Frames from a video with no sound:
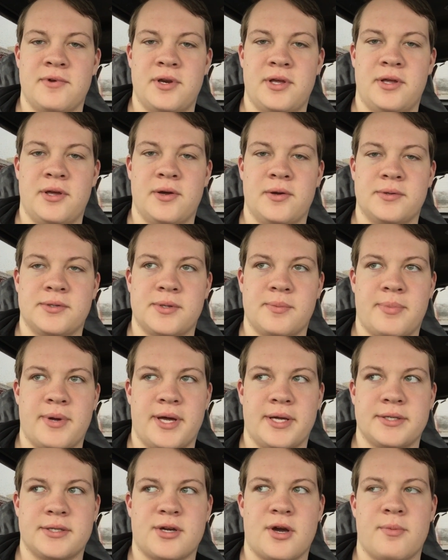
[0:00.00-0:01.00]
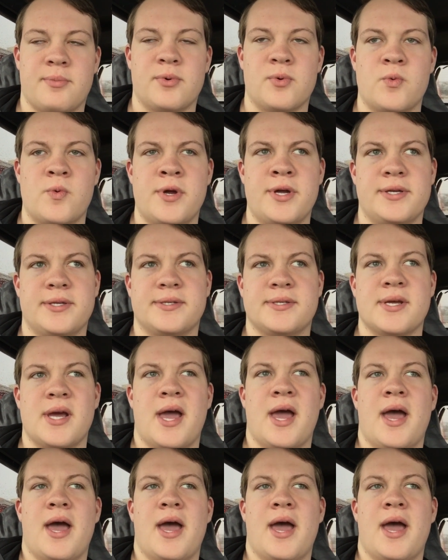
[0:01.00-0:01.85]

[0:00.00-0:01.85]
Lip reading: videos the past couple weeks